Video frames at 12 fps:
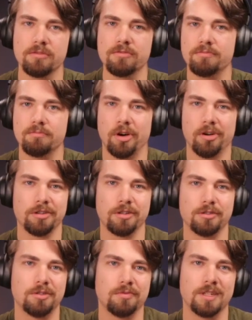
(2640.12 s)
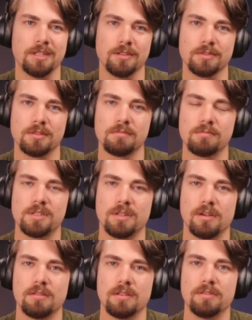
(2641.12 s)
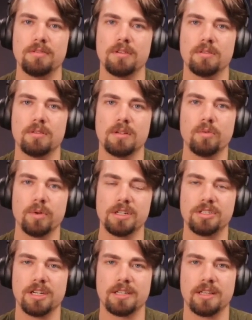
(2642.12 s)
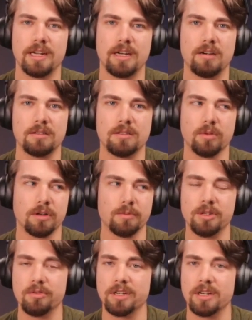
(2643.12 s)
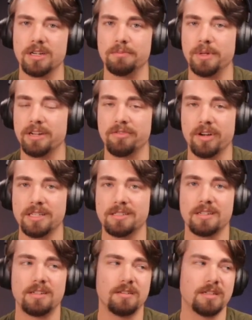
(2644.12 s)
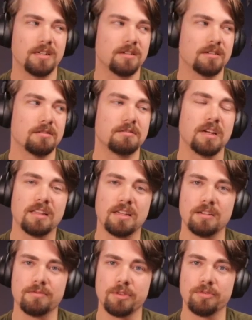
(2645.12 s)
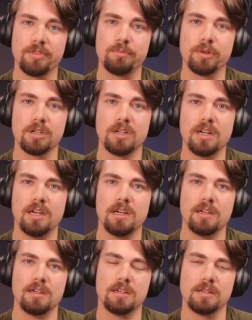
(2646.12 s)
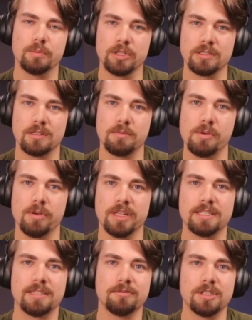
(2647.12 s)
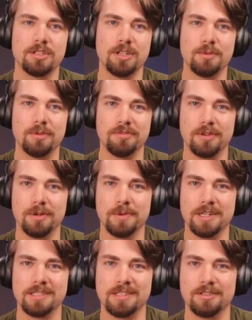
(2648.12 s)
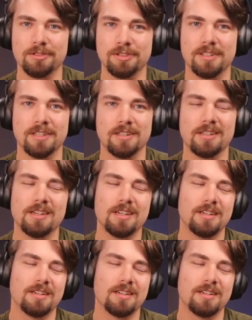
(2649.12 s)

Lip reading: of all the YouTube videos. So if you want to check that out, we're going to be doing a Black Friday sale here at the end of November, where it's going to be relatively cheap if anybody's interested.